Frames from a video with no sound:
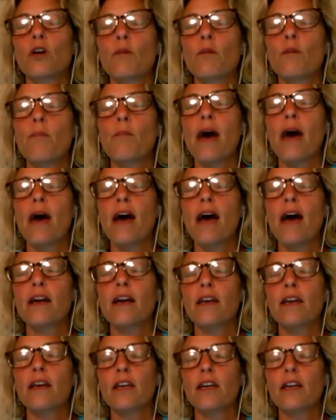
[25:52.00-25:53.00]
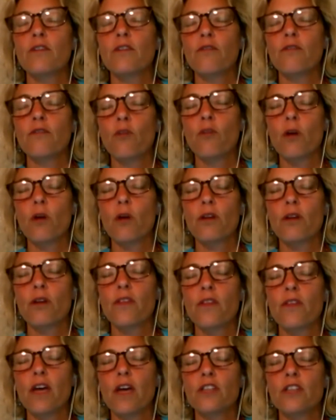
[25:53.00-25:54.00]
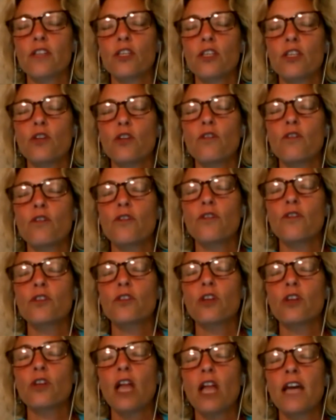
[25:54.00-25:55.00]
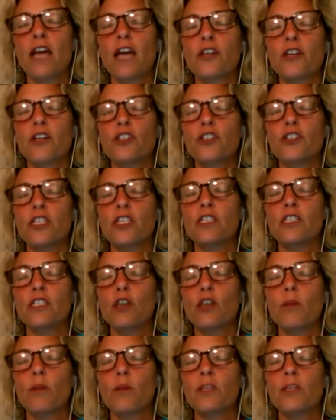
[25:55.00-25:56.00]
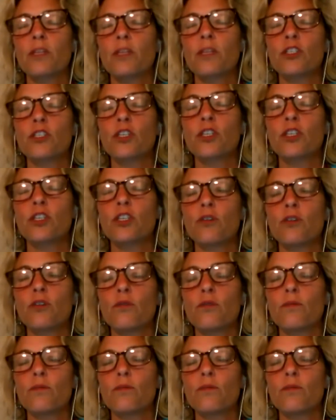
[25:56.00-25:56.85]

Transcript: back and forth as the universal energies come into you